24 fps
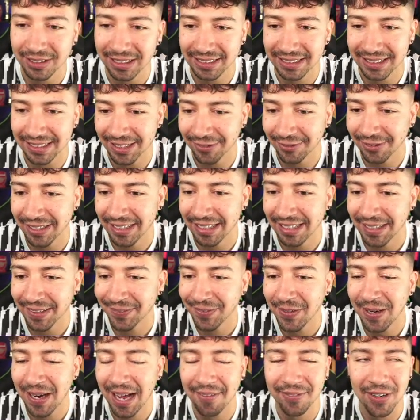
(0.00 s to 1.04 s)
isn't he, really? If
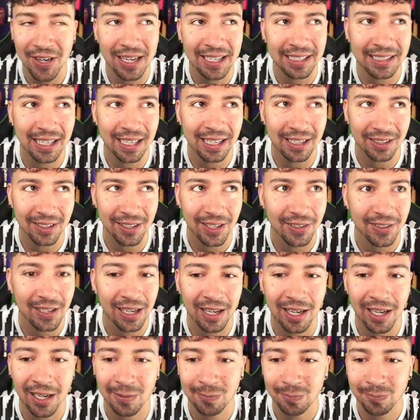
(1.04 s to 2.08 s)
you have, like, I don't
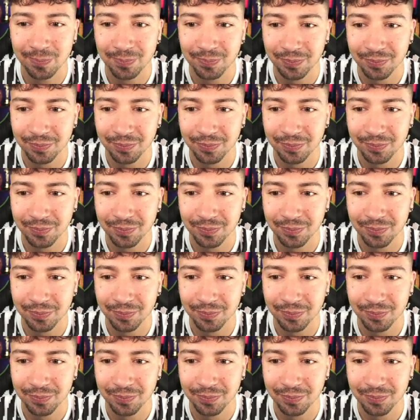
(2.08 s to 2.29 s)
know,